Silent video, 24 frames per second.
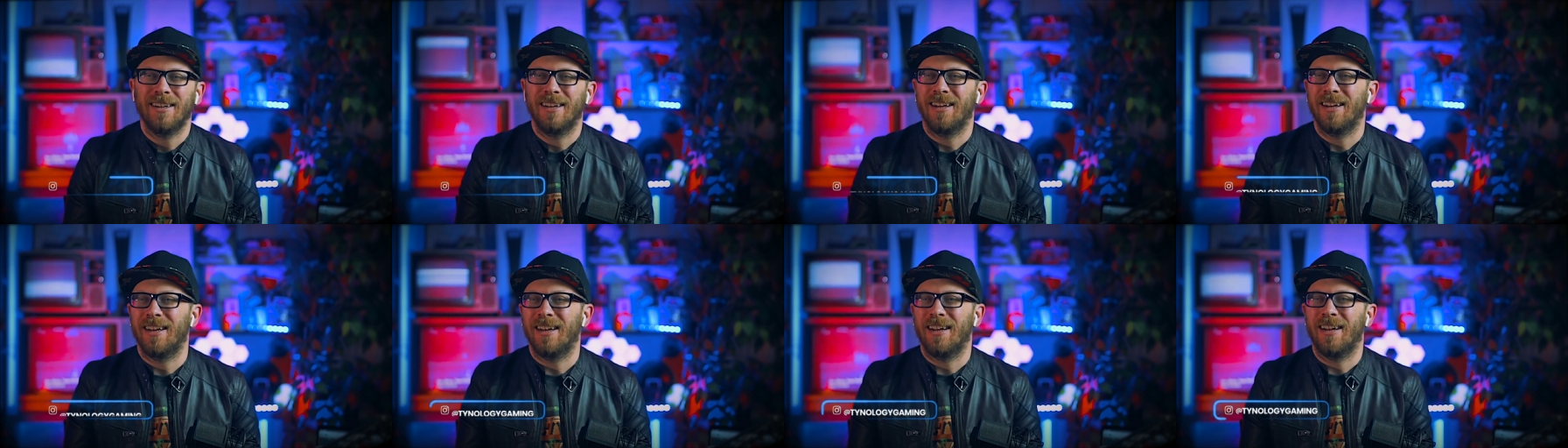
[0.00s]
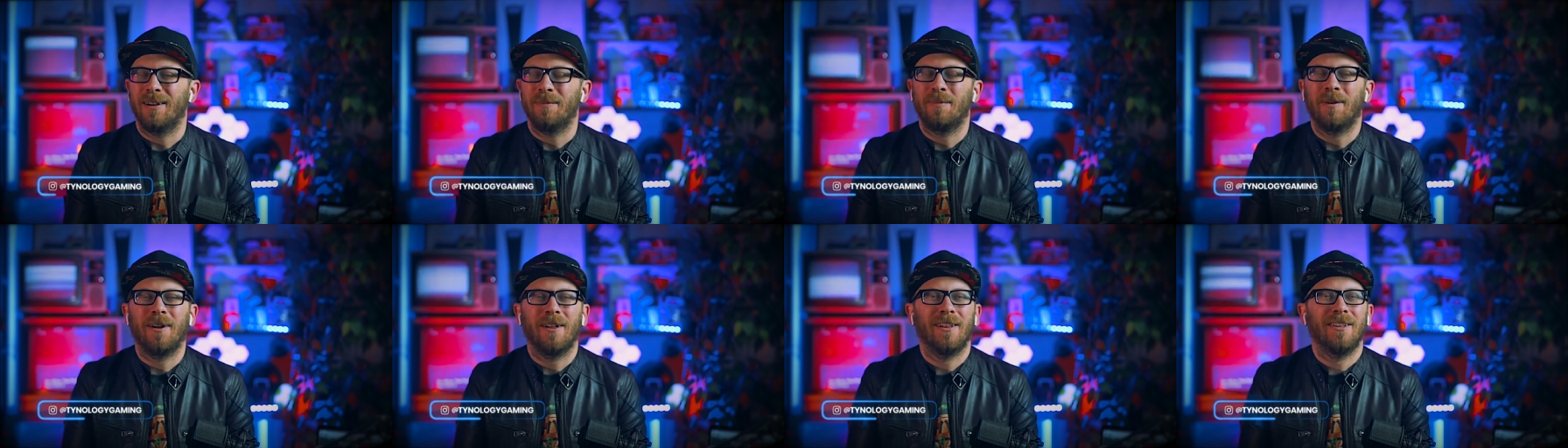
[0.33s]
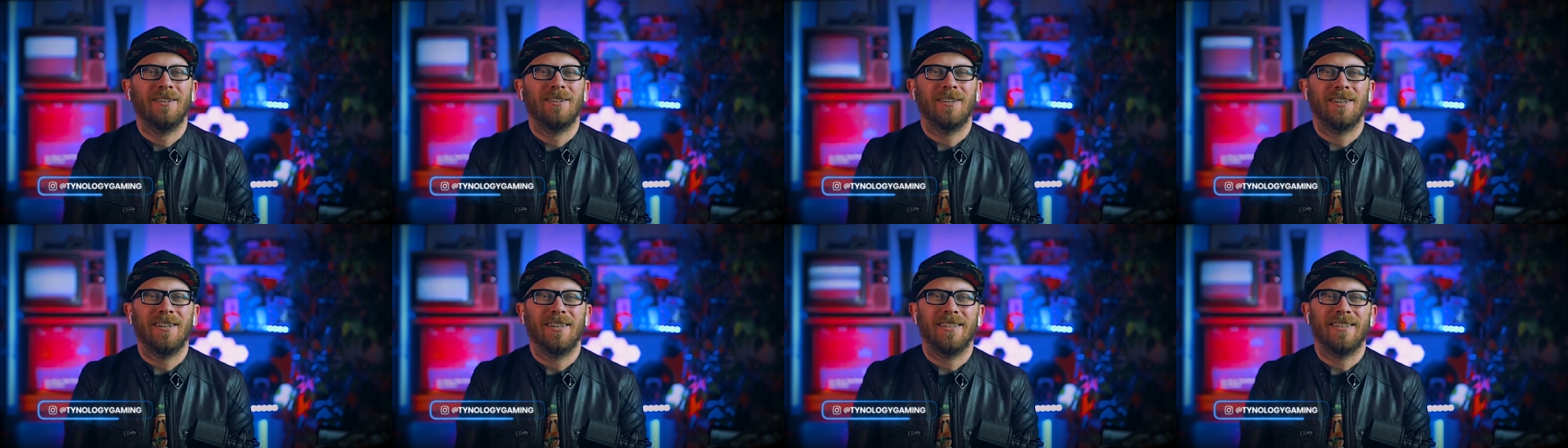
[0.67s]
Uh, I
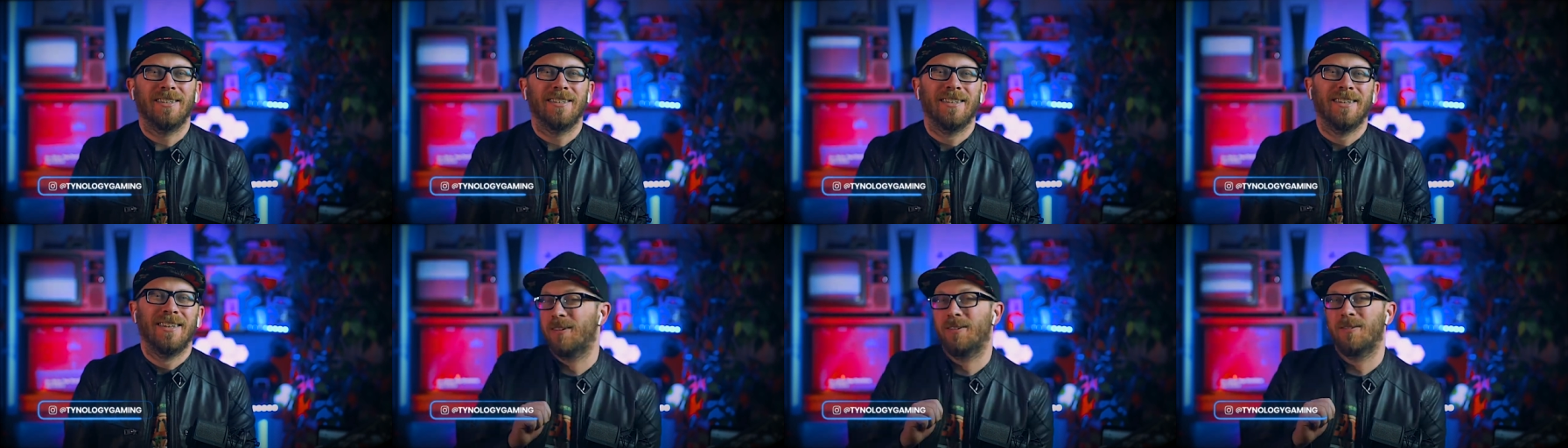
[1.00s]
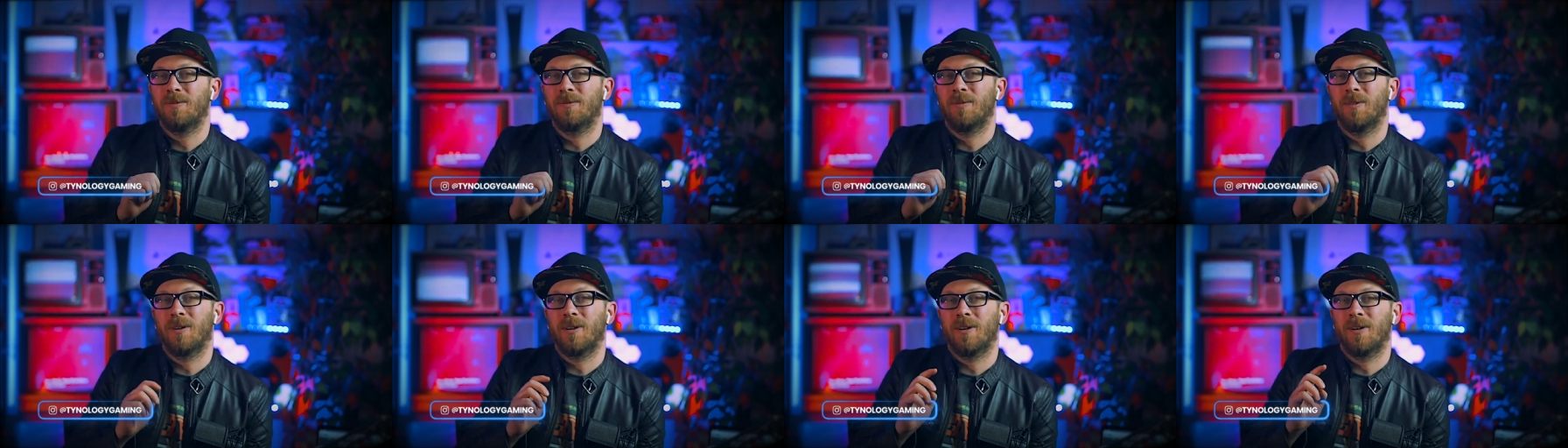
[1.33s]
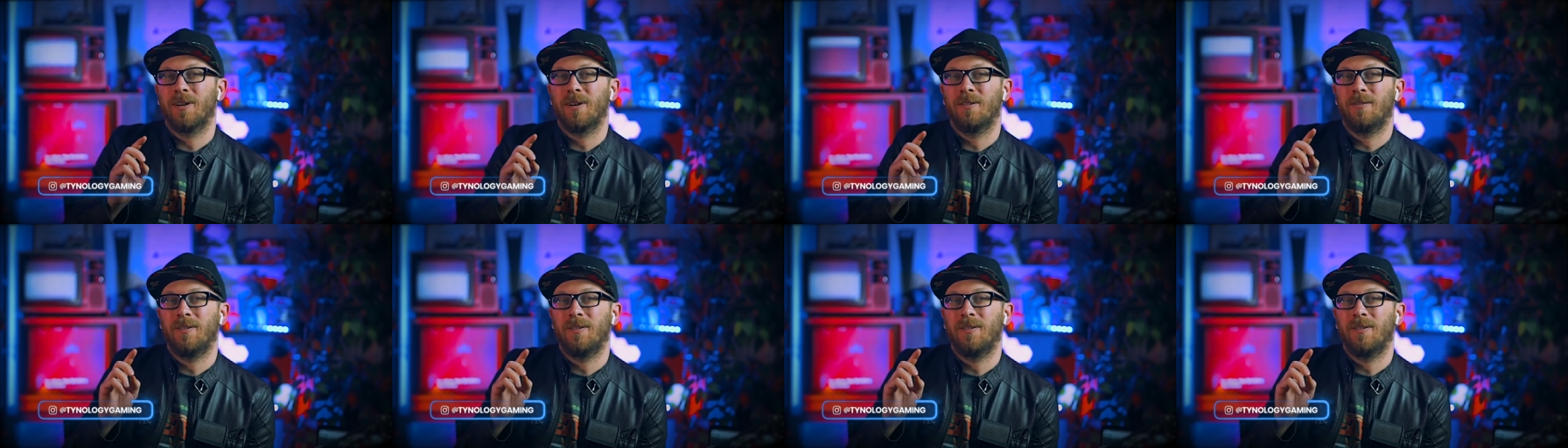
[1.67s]
apologize. We're